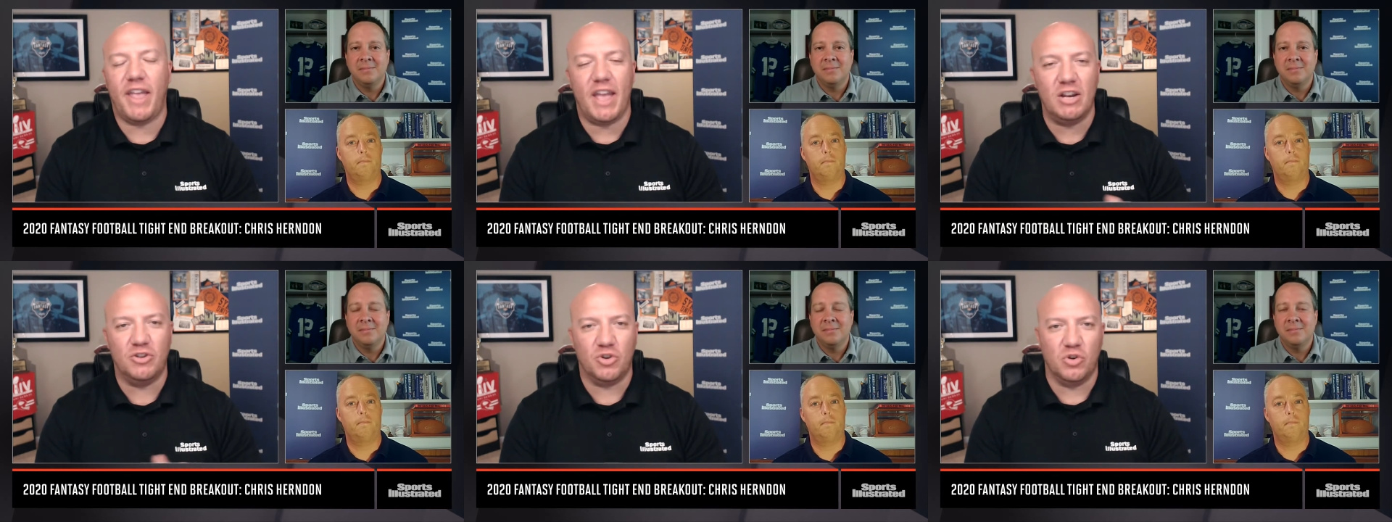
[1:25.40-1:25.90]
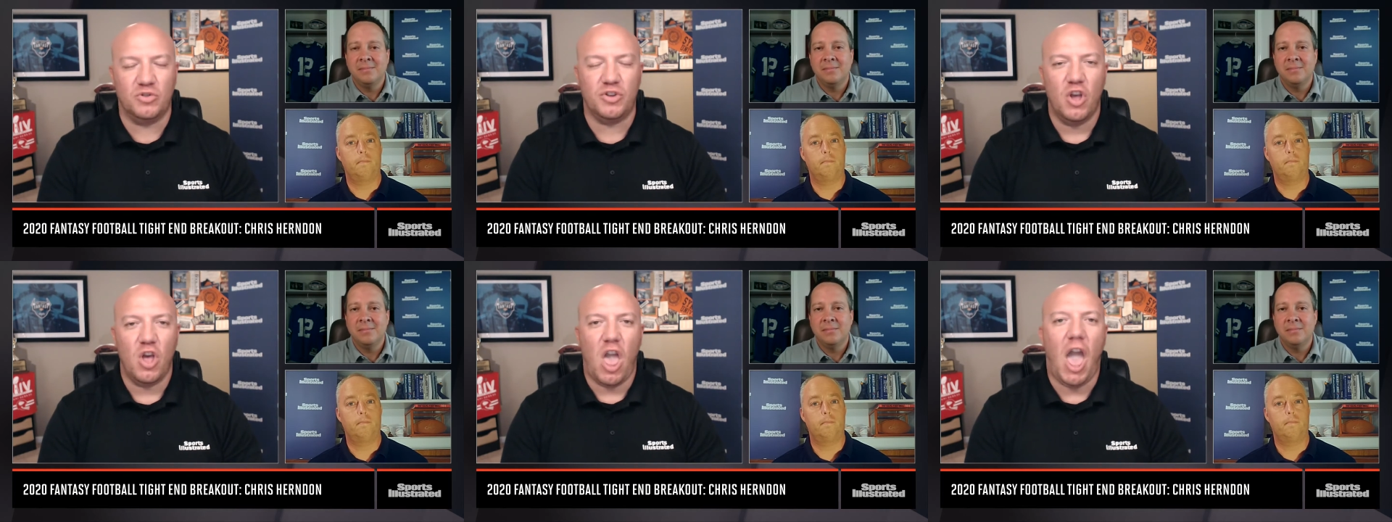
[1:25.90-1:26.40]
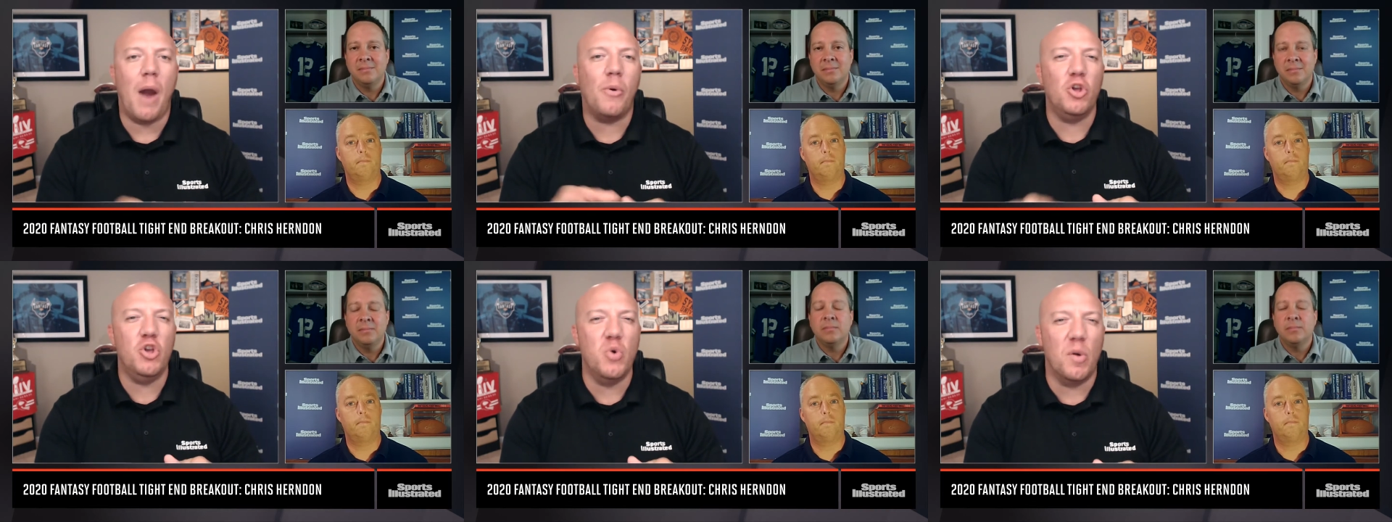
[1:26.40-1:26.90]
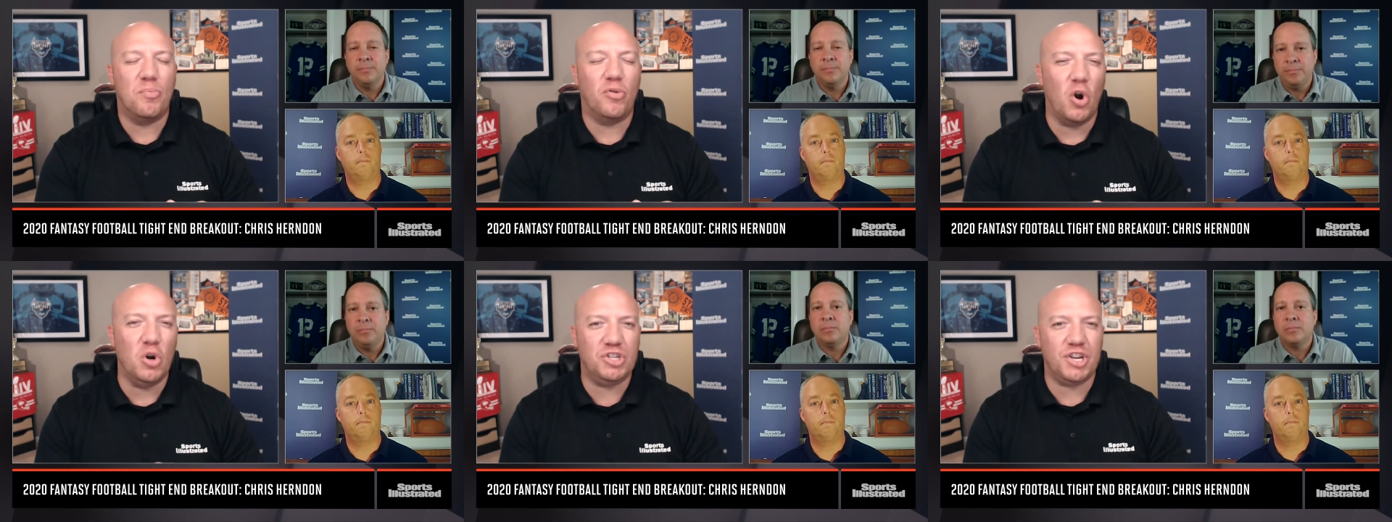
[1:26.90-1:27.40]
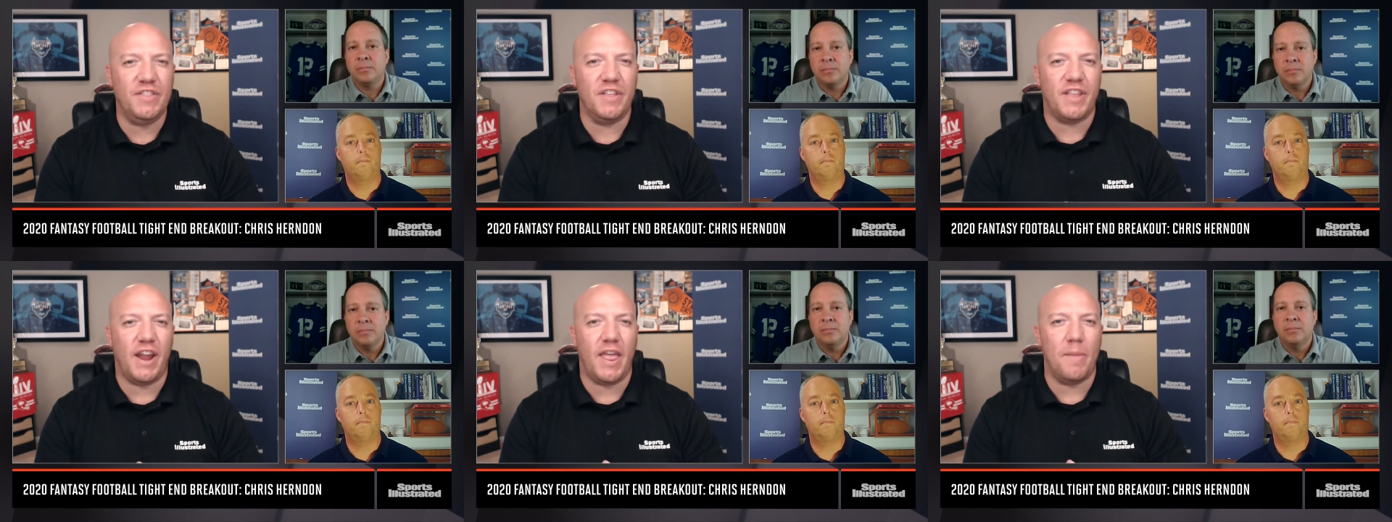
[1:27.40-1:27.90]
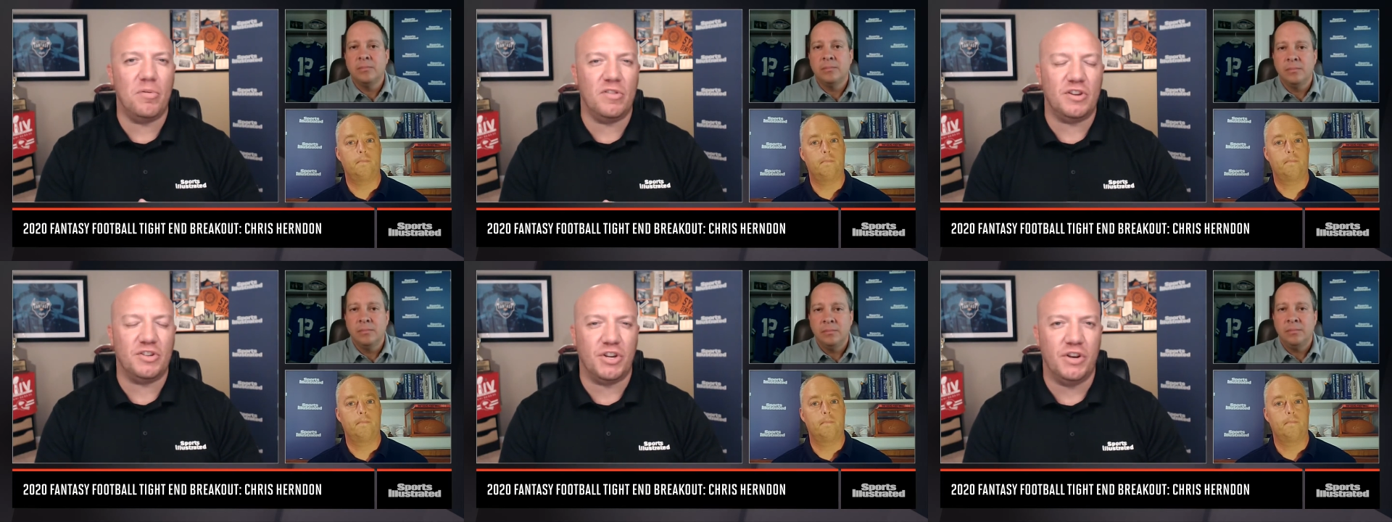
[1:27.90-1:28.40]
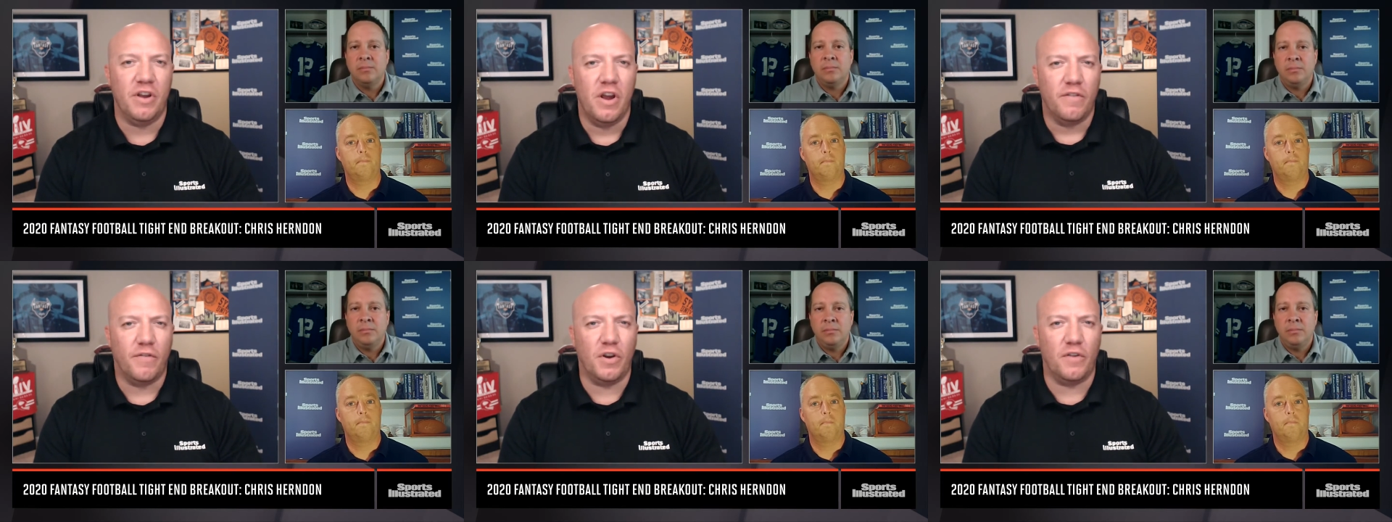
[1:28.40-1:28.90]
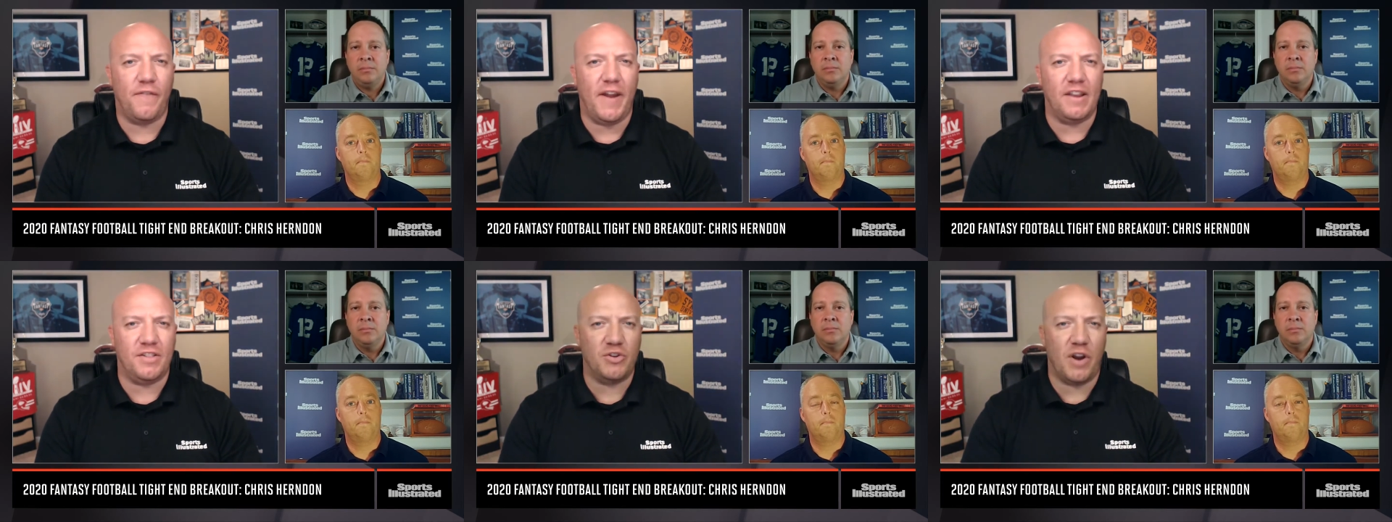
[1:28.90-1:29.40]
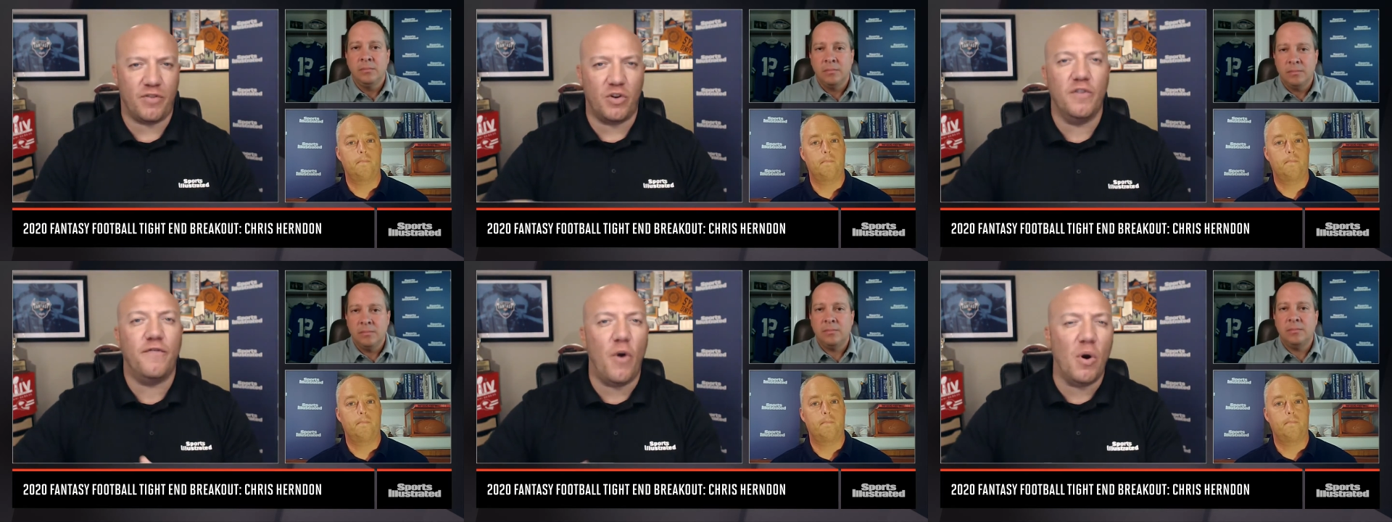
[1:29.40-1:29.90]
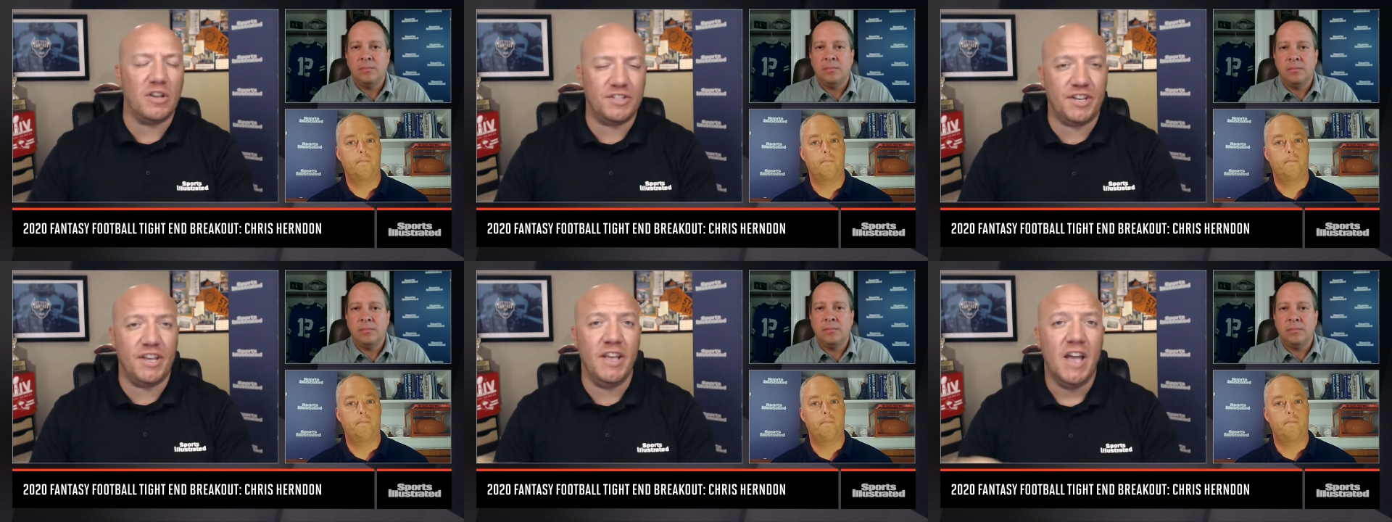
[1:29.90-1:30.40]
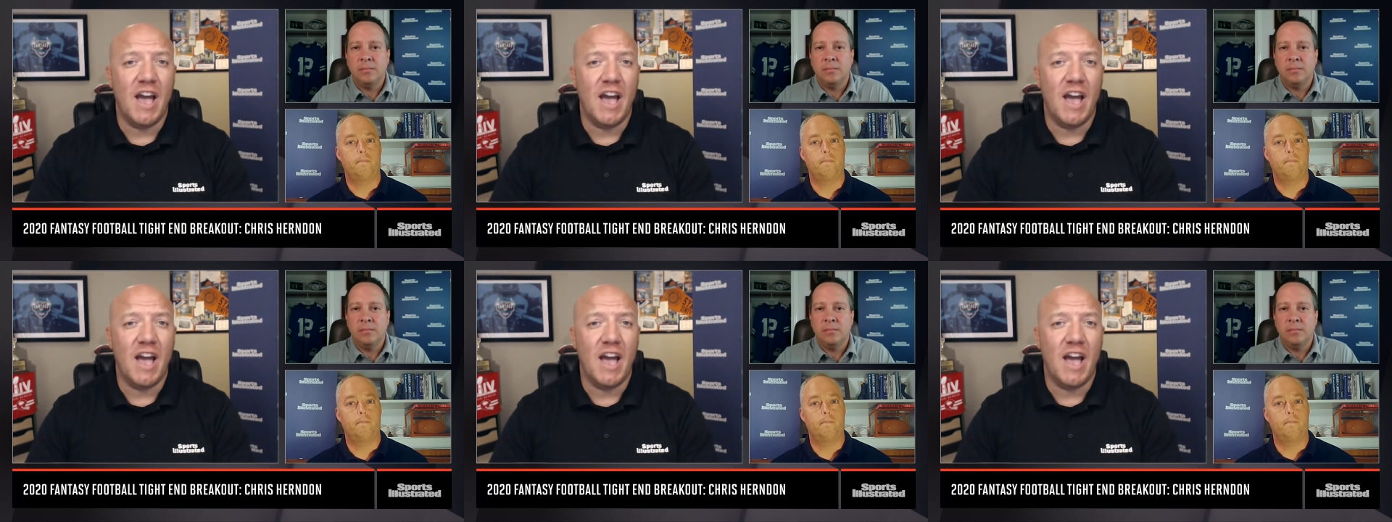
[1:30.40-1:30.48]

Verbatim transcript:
Speaker 1: Andrews, how are you approaching the tight end position for your fantasy drafts? Are you focusing